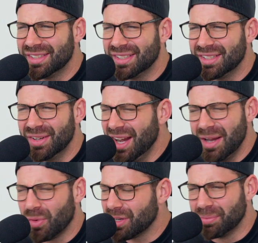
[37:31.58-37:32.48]
you're not any
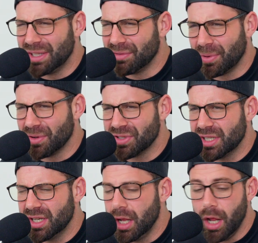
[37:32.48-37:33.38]
more complete of a
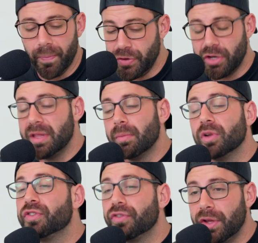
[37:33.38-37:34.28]
person. You could be the
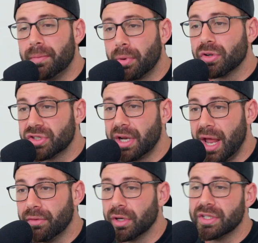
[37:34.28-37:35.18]
most fit person
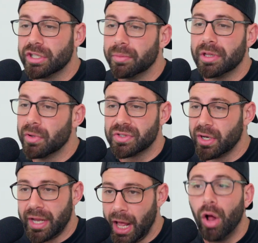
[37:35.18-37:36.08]
ever and still be the most
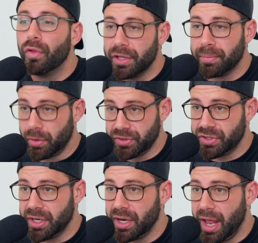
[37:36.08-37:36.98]
unhealthy
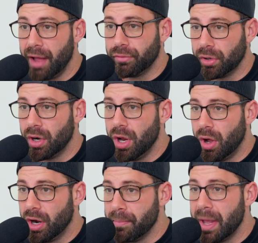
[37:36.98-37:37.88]
person ever
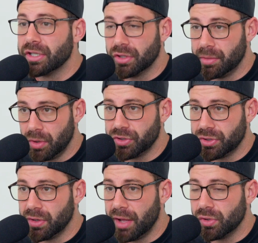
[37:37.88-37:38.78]
on a mental and
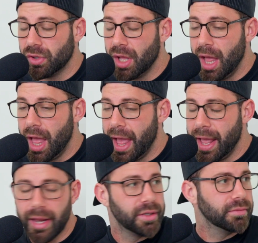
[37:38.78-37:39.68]
emotional level.
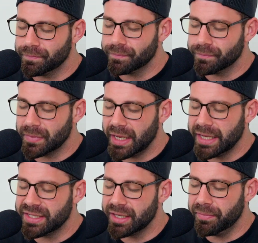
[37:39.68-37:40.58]
And
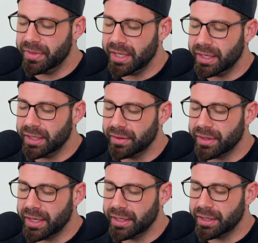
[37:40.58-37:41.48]
it's something
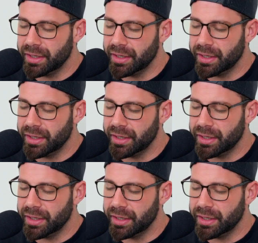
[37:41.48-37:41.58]
that